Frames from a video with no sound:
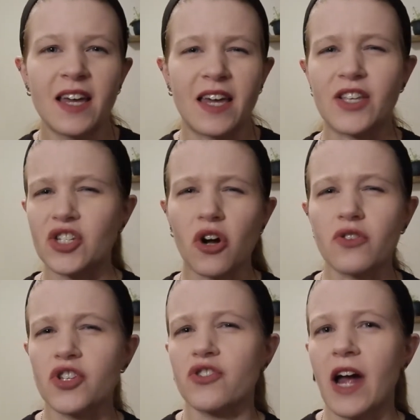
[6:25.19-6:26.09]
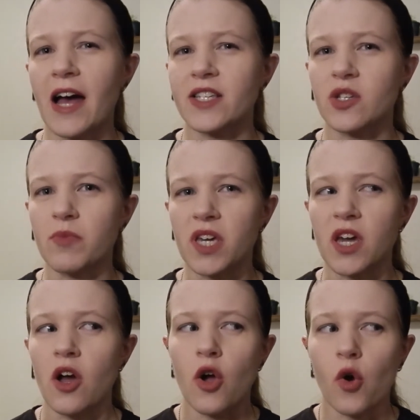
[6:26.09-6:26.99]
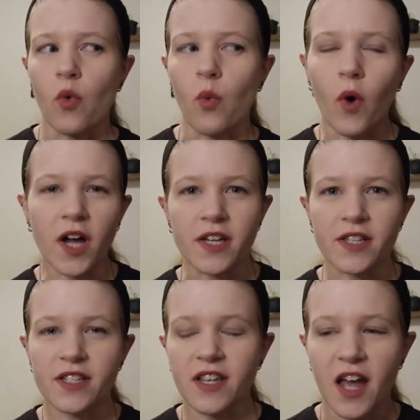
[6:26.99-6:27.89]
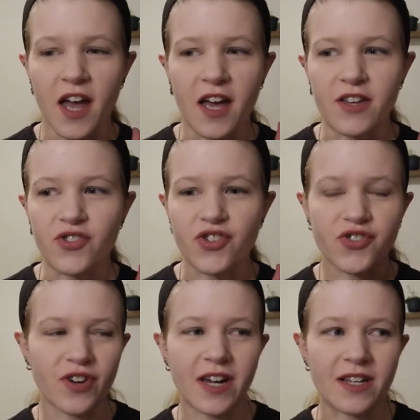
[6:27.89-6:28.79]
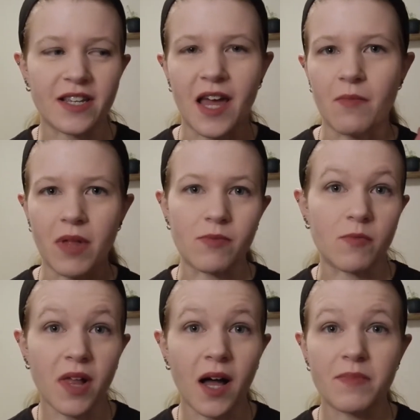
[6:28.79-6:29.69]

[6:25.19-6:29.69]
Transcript: his culture has to be white and straight and blah blah blah,